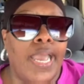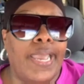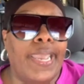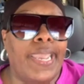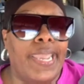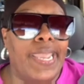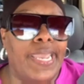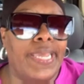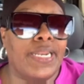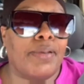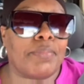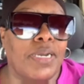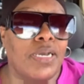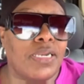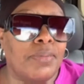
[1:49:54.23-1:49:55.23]
And
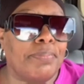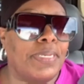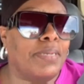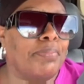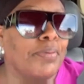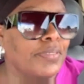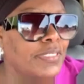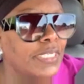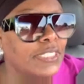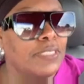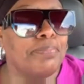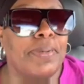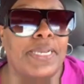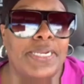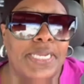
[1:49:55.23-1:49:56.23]
I'm going to be
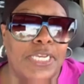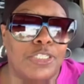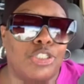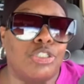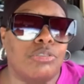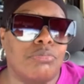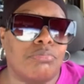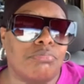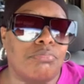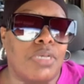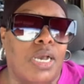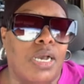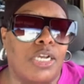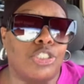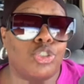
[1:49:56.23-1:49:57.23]
participating in
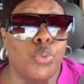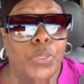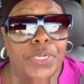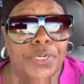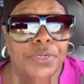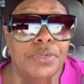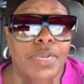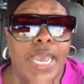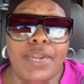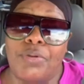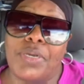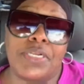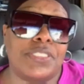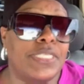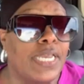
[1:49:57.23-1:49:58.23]
uh, Twitter. I
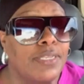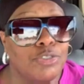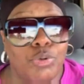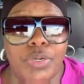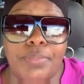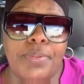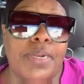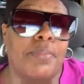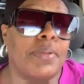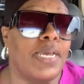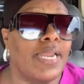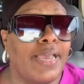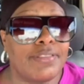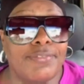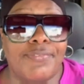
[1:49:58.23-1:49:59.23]
don't understand Twitter, but I'm
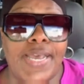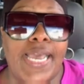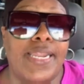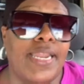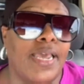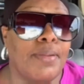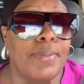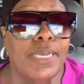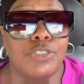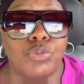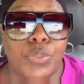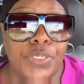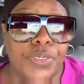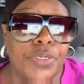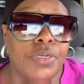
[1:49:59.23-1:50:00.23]
going to have to find out about
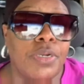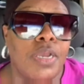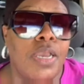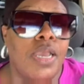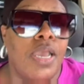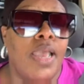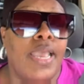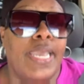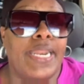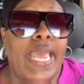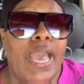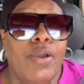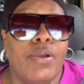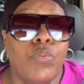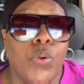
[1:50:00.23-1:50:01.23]
Twitter and
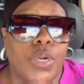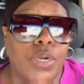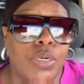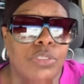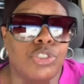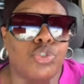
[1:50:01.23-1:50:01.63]
how it works.